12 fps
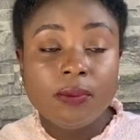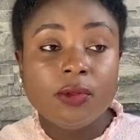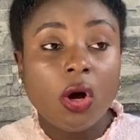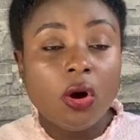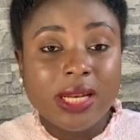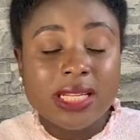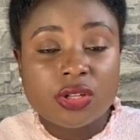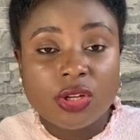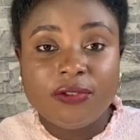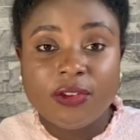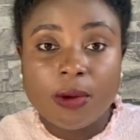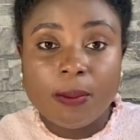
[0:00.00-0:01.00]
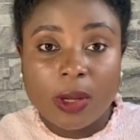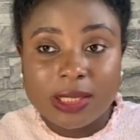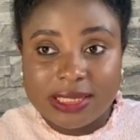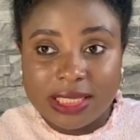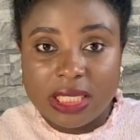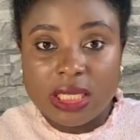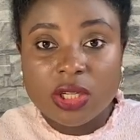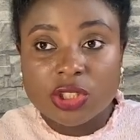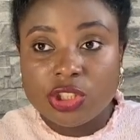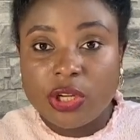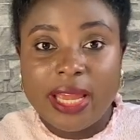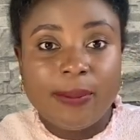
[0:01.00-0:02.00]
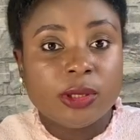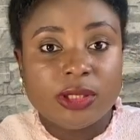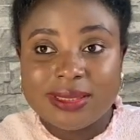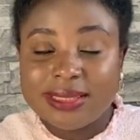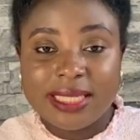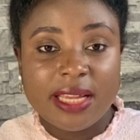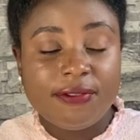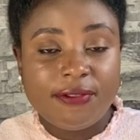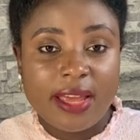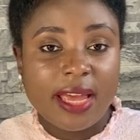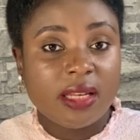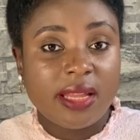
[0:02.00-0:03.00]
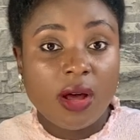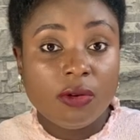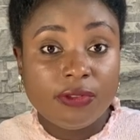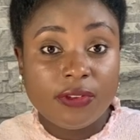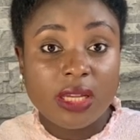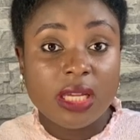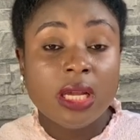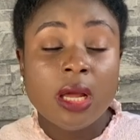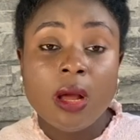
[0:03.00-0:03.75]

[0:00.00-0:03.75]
Not only is good for your body because you're able to stay fit and healthy,